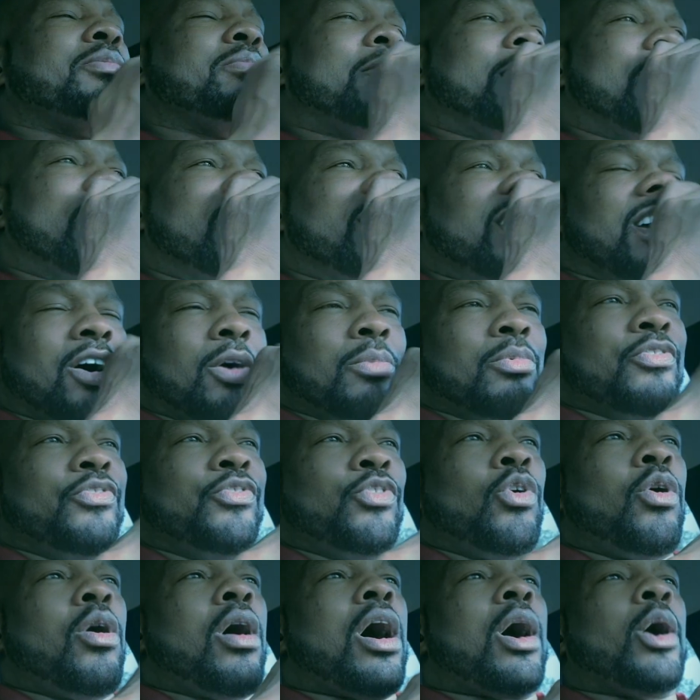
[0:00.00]
in mind, y'all,
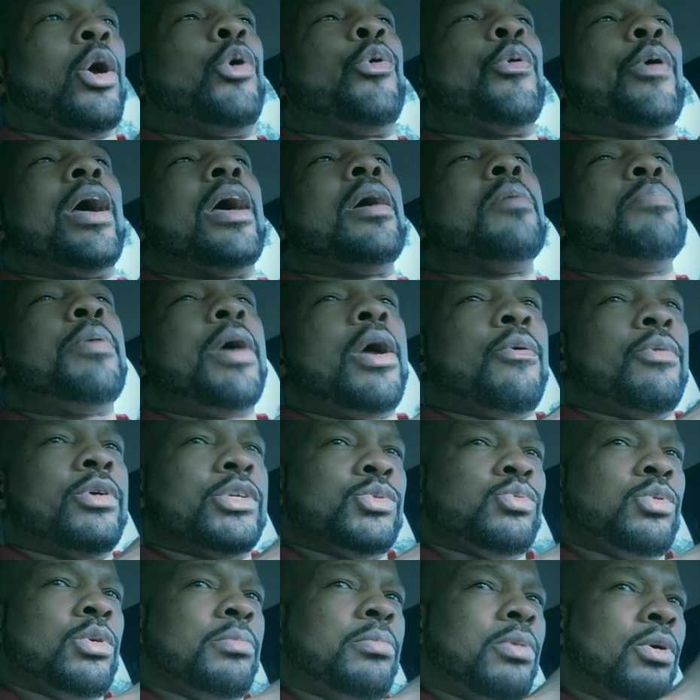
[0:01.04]
before our
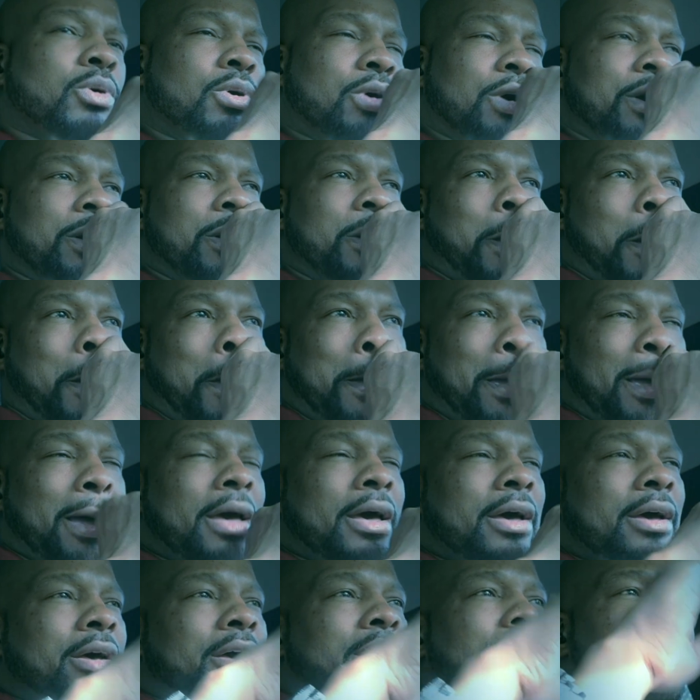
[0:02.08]
grandparents were born,
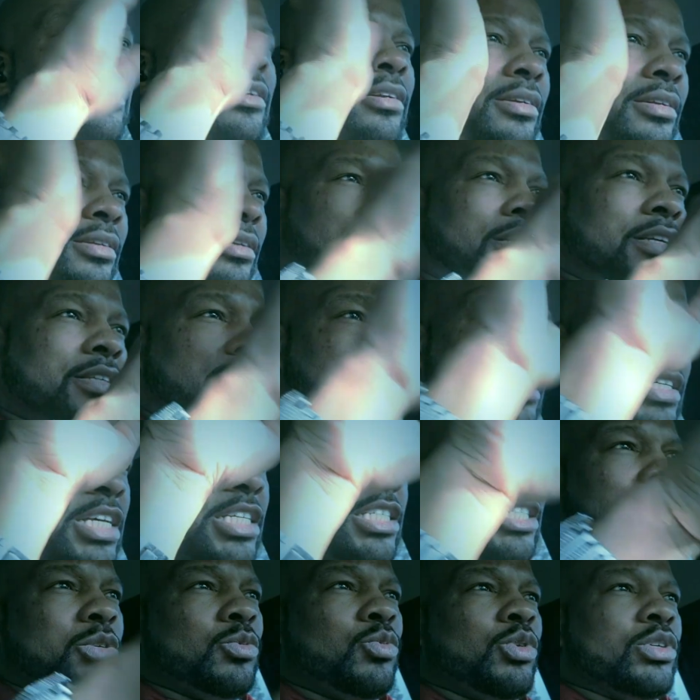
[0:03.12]
the
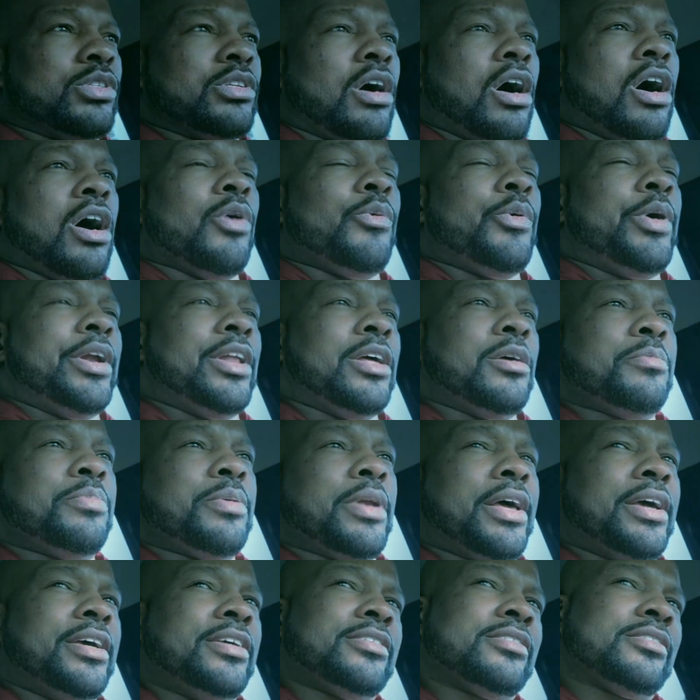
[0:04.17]
system was already in
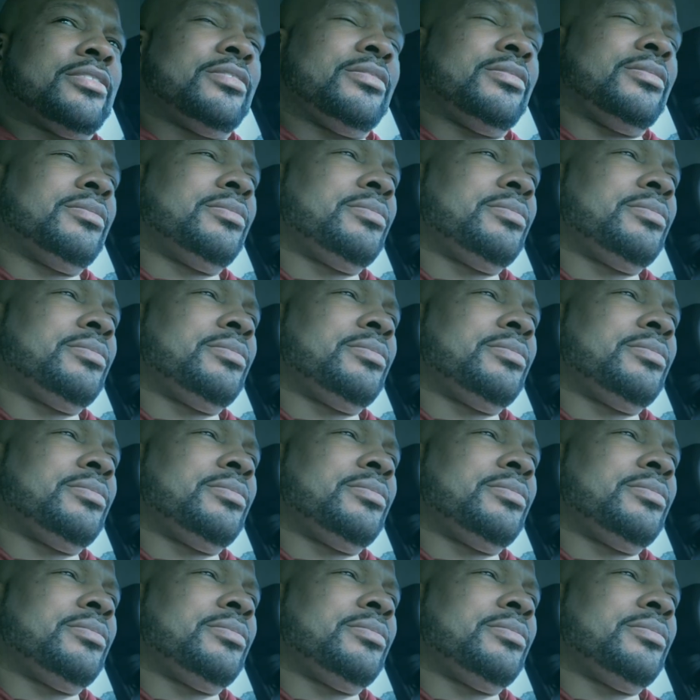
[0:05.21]
place.